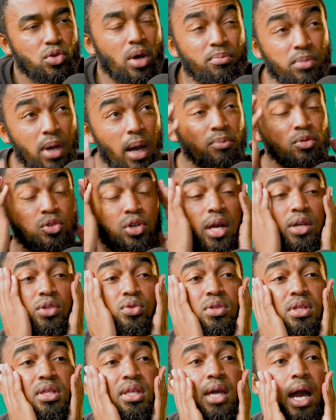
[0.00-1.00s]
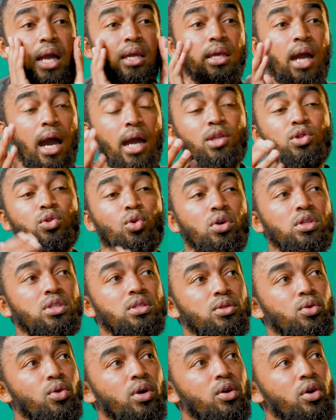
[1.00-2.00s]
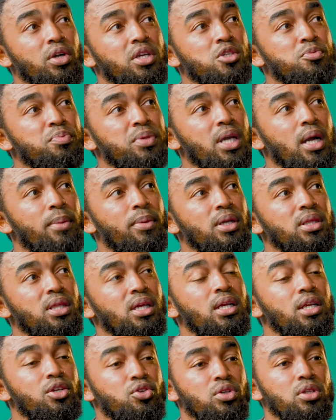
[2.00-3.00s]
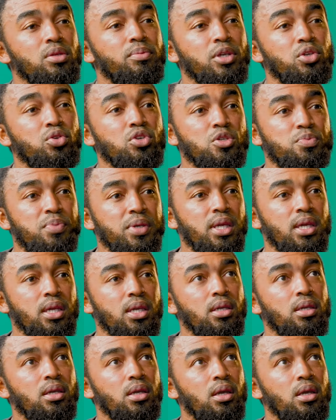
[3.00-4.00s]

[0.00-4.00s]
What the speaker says: from. So I'm trying to think. I thought you were going to speak about the literal, but you're speaking